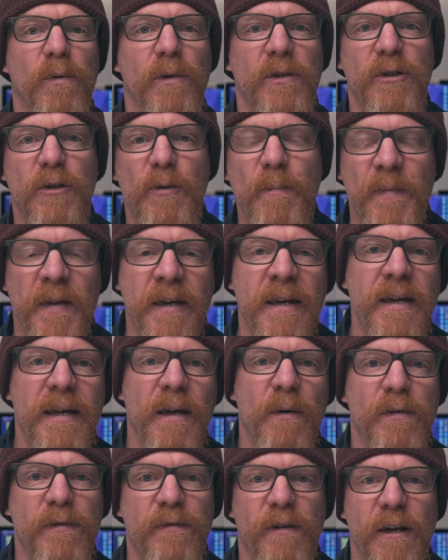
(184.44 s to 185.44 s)
will do.
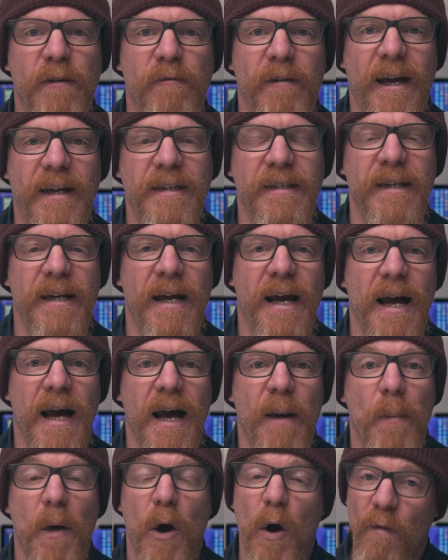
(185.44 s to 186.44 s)
It was very relaxing.
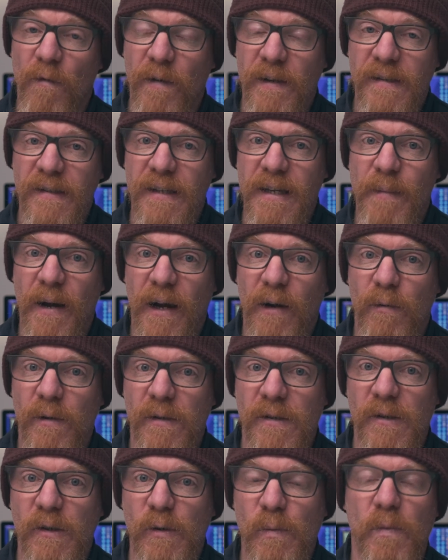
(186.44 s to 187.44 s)
Hopefully see you back
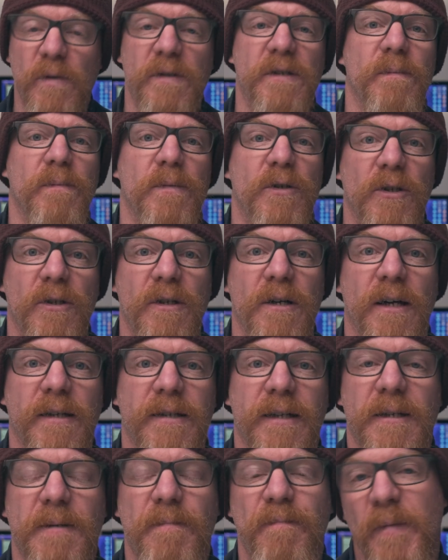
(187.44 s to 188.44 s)
real soon with some good
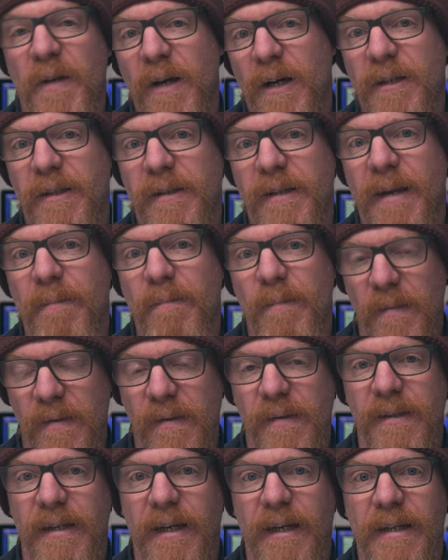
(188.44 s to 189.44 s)
content. Until then,
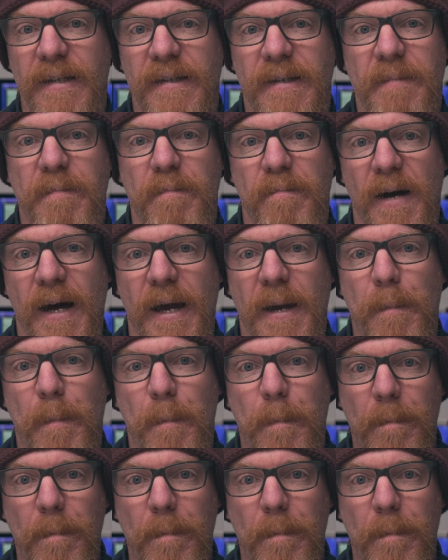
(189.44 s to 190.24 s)
take it easy. Bye.